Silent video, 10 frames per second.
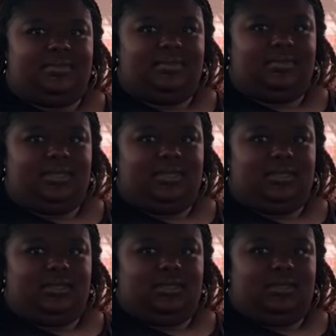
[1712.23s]

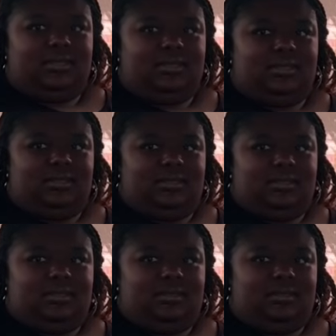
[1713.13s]

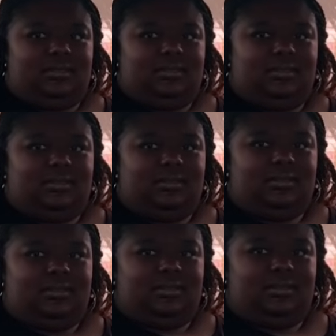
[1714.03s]

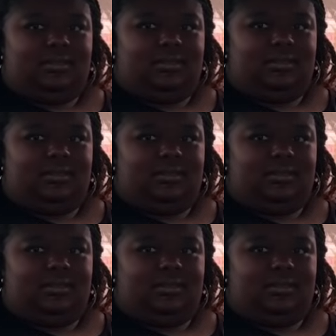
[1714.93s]
(silent)